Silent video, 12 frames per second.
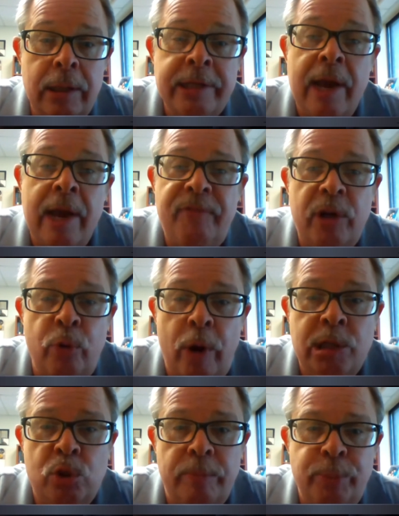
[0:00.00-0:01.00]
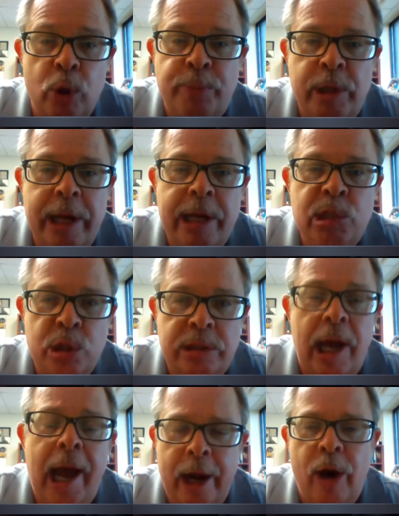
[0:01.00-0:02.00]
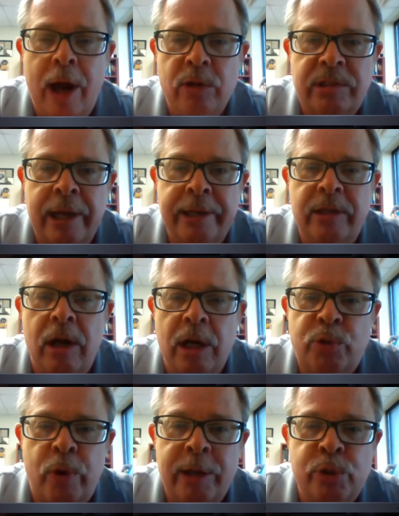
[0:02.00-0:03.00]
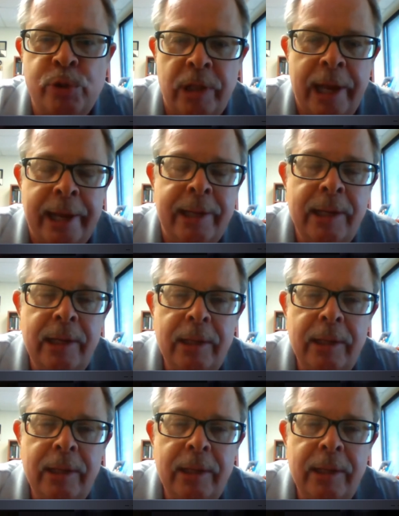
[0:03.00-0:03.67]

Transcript: enough congressional appropriations to hire outside contractors like